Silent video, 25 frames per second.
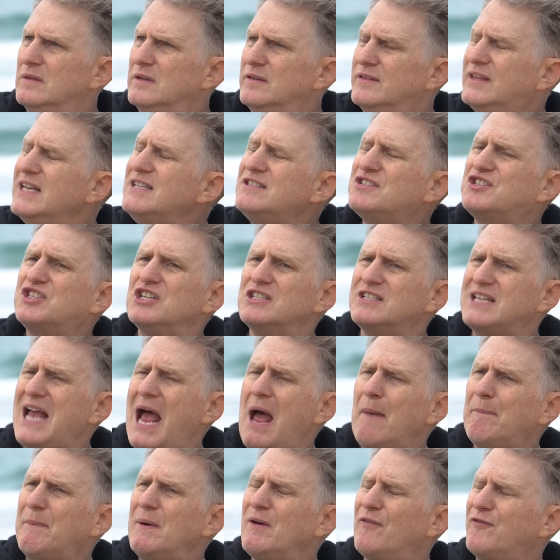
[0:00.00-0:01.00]
This just
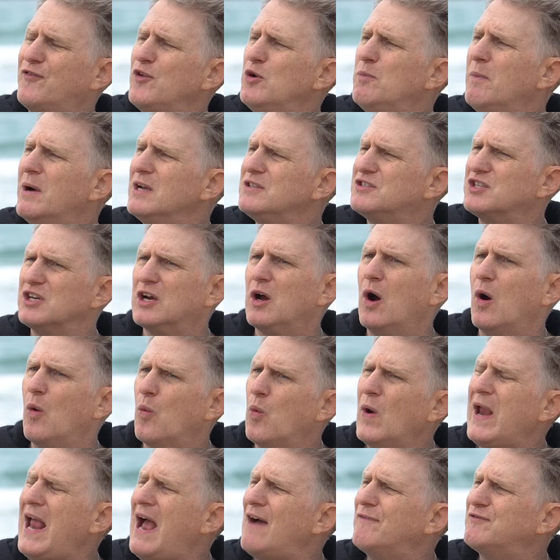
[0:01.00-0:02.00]
happened a few months ago and
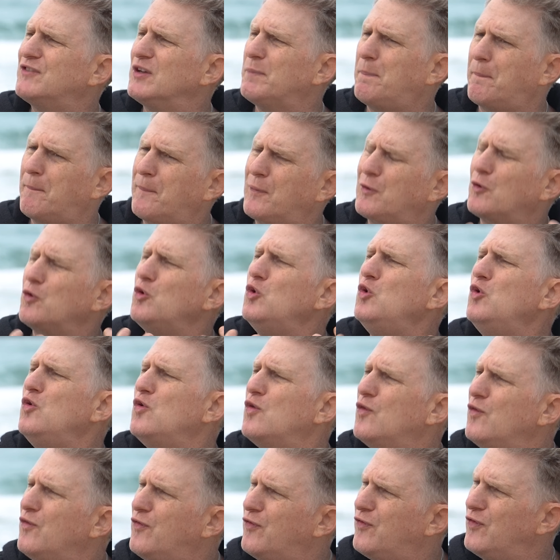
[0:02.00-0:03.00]
we have to
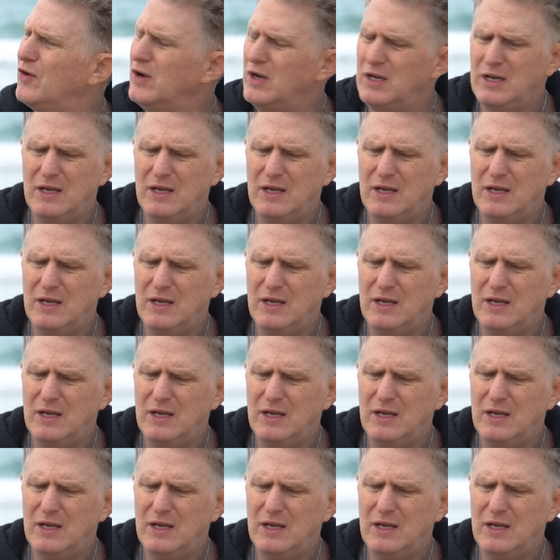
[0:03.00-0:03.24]
prove